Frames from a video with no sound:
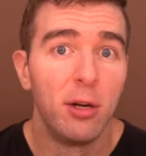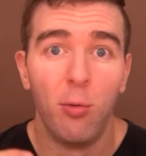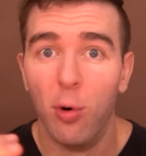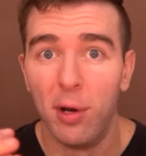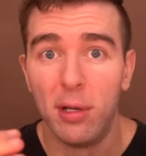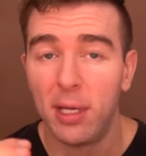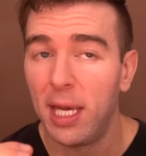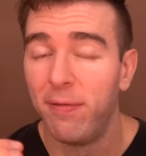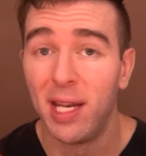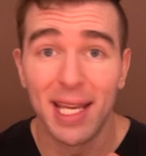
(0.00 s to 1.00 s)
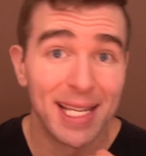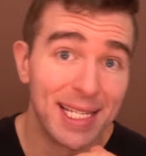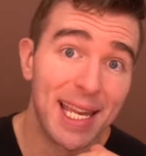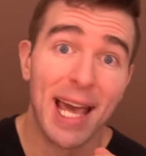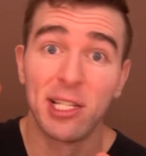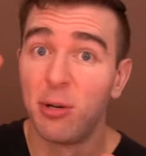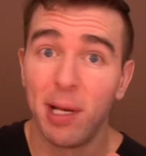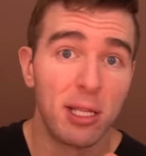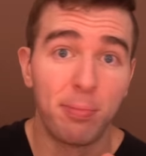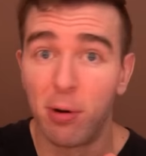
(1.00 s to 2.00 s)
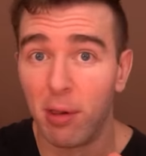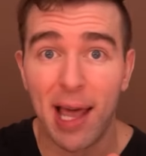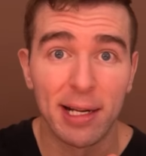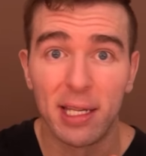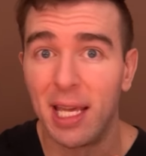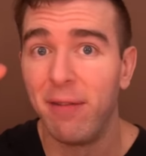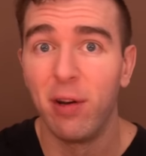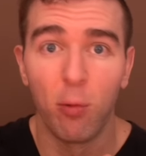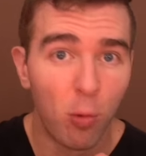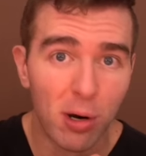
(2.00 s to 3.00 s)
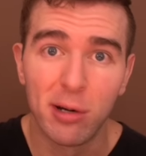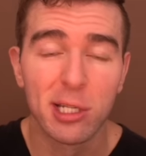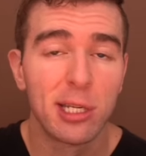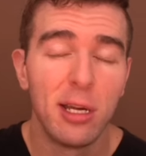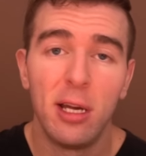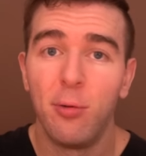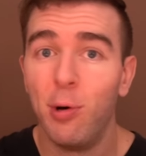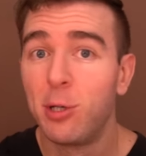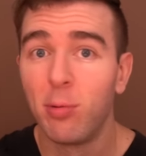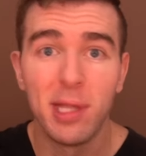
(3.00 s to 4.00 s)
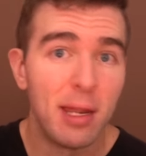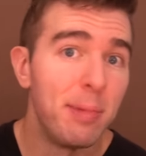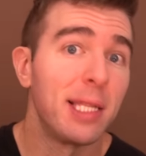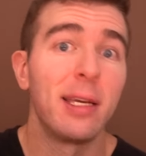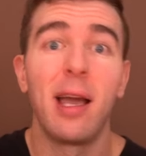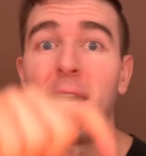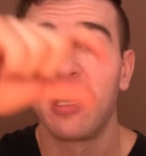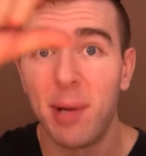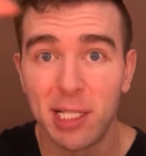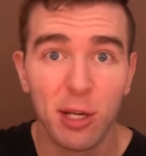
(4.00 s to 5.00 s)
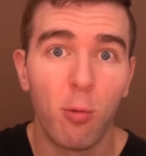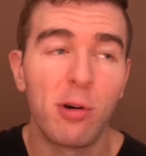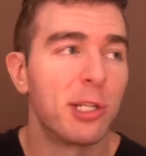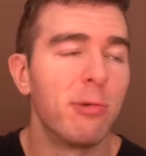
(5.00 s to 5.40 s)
would even exacerbate the prolactin even worse, which would then make the gynecomastia worse.